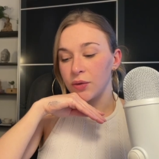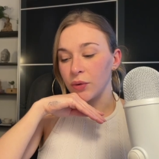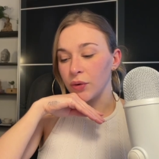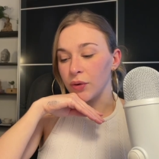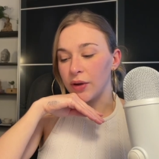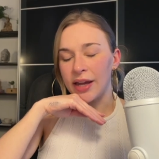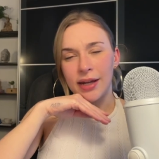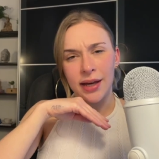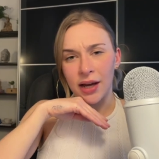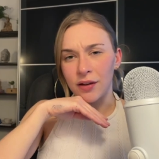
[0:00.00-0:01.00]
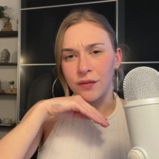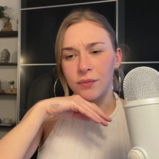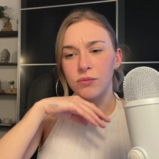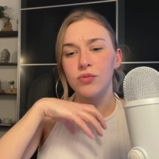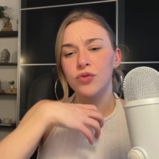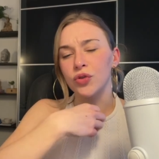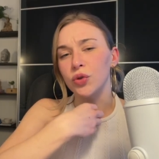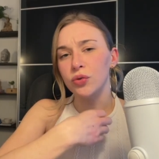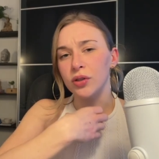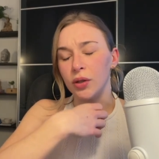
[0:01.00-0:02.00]
or any kind of
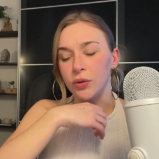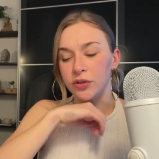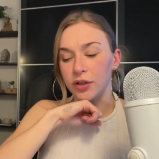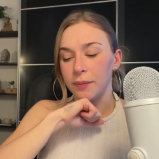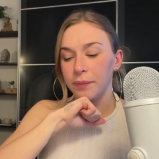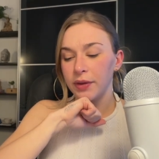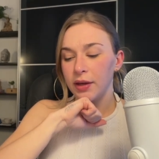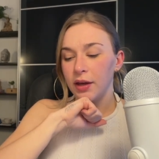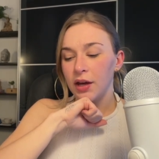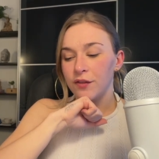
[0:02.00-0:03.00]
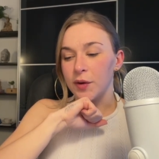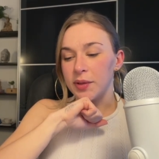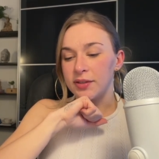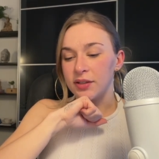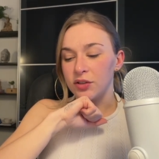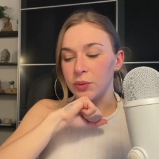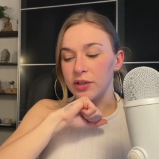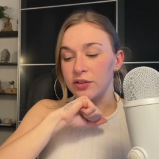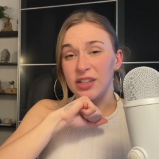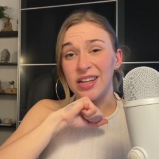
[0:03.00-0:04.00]
true closure from the
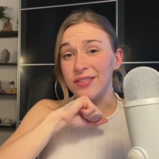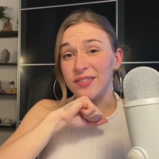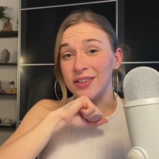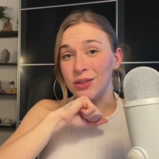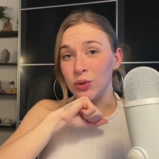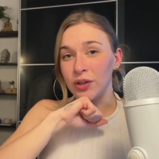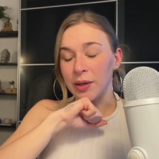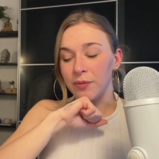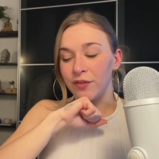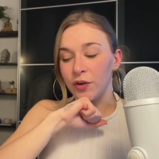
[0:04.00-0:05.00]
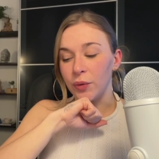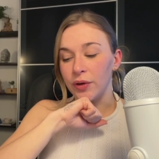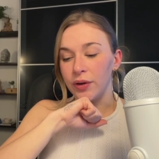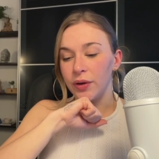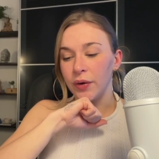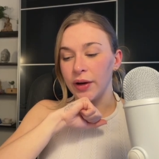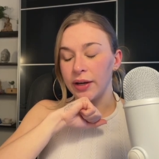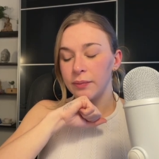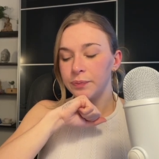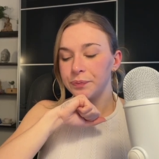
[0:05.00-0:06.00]
situation, even if they do come forward. All right.